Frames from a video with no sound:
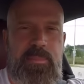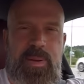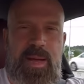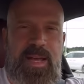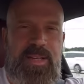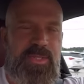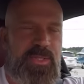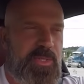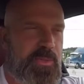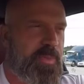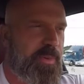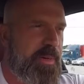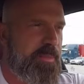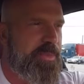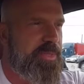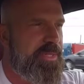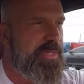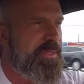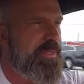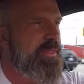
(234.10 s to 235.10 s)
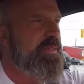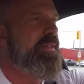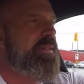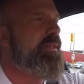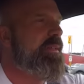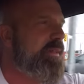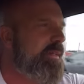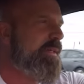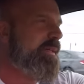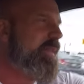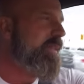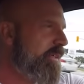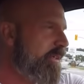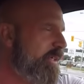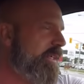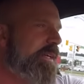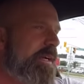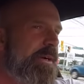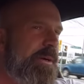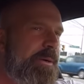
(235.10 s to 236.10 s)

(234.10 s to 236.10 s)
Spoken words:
get past these bumps. Here you